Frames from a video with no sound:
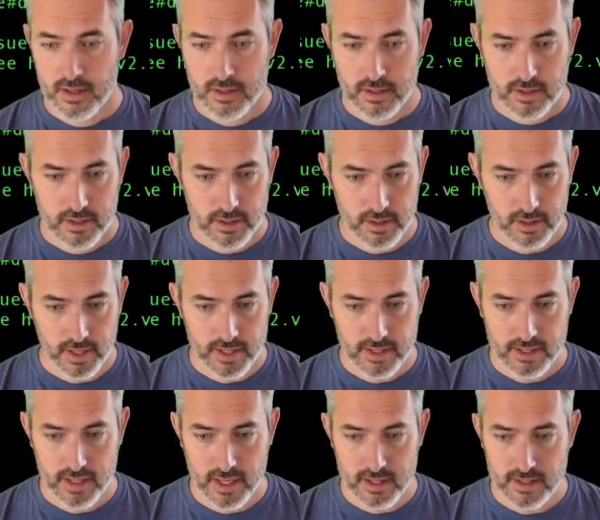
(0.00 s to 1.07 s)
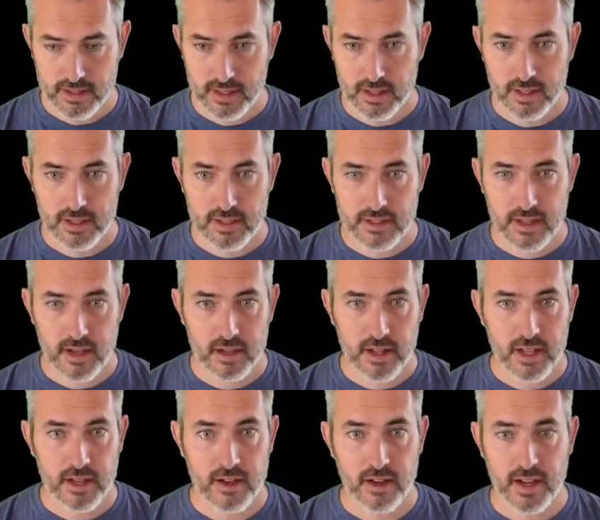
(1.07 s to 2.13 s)
So let's see, it's still
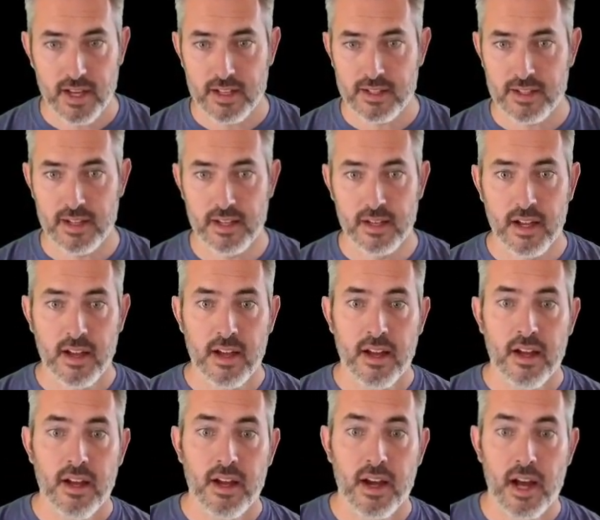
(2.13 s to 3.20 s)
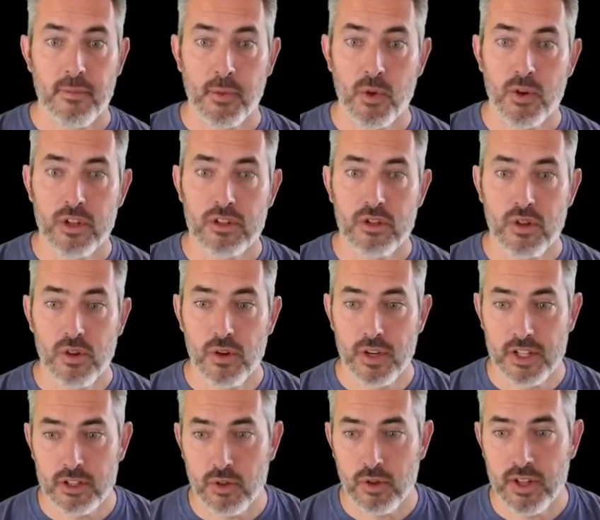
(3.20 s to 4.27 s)
installing. Okay, it's done. I'm going to go
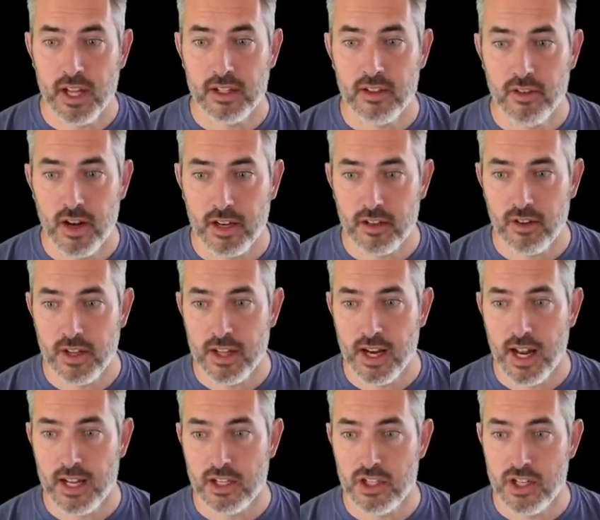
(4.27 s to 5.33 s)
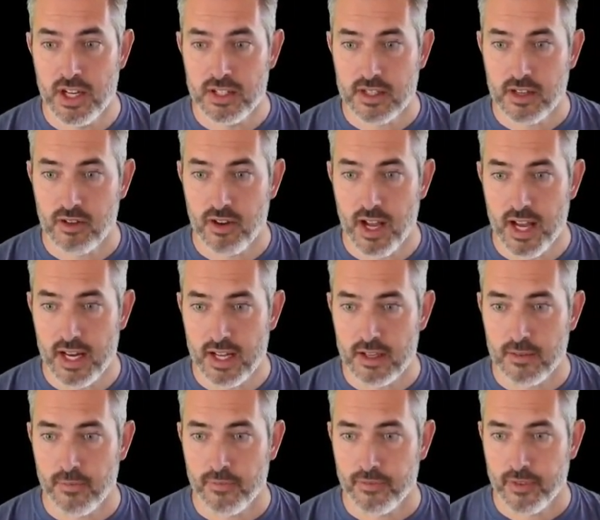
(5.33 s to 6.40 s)
into that directory that I just created,
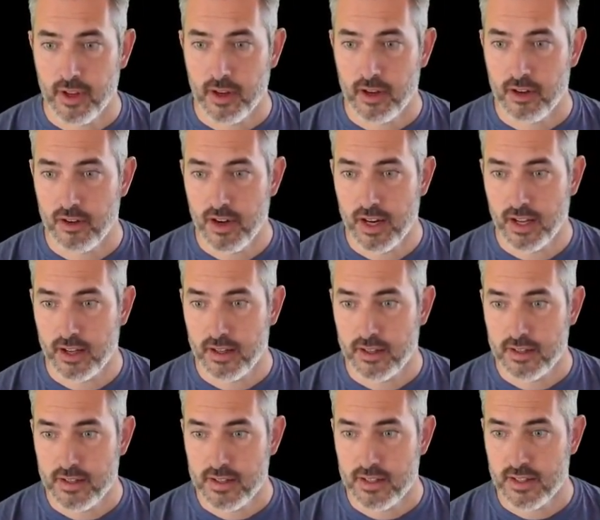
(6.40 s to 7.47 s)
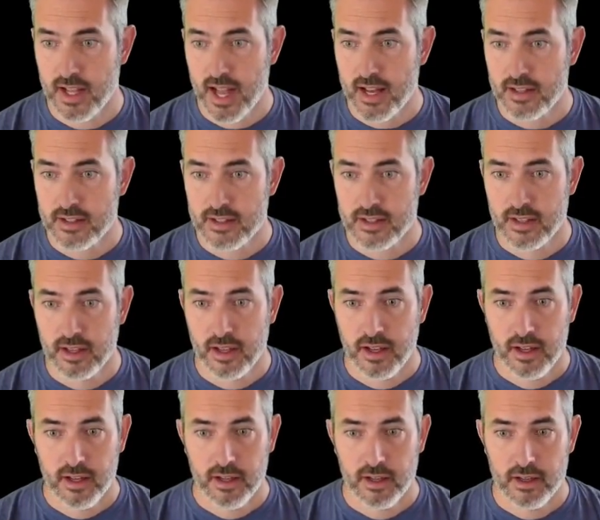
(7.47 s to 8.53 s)
CrickStacks.
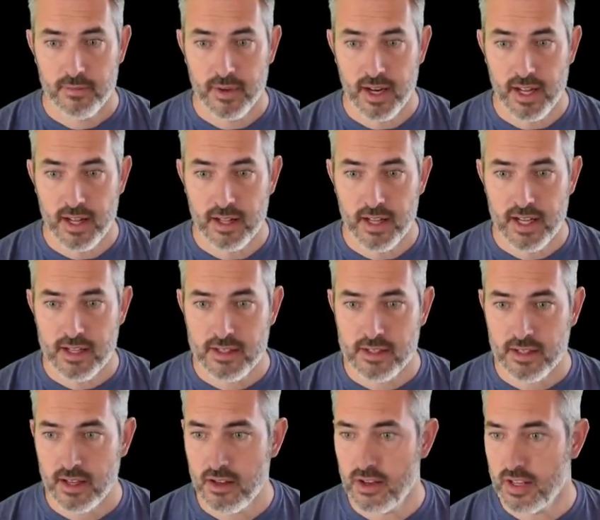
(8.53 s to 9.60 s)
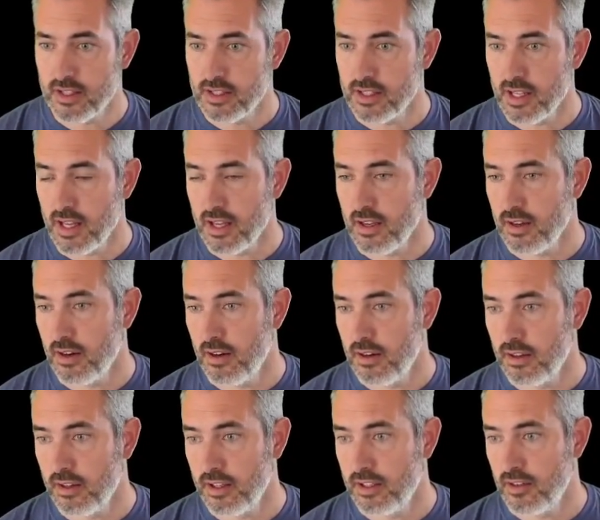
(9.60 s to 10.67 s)
I'm gonna ls, and you can see all
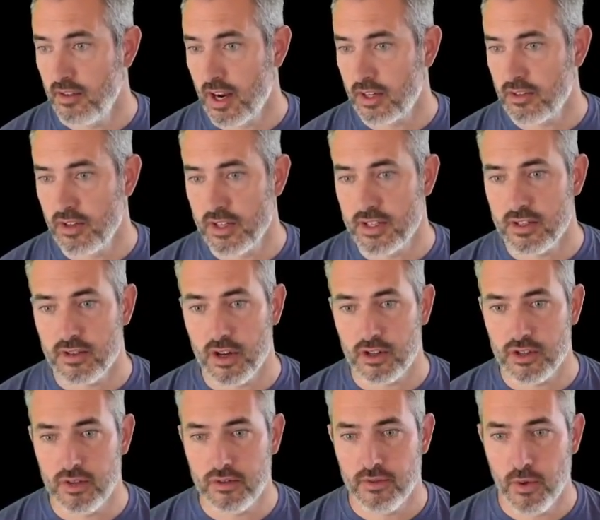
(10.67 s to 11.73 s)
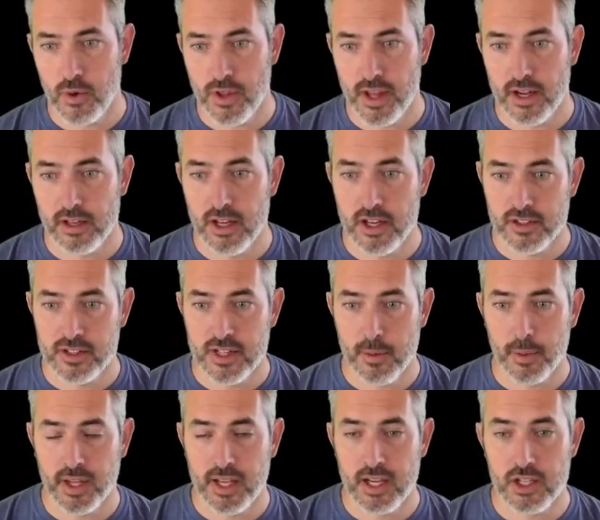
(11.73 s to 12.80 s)
the directory structure for that Nuxt
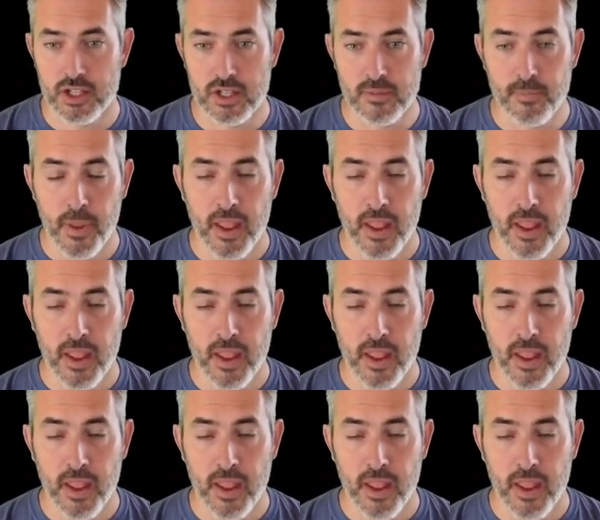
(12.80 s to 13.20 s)
application.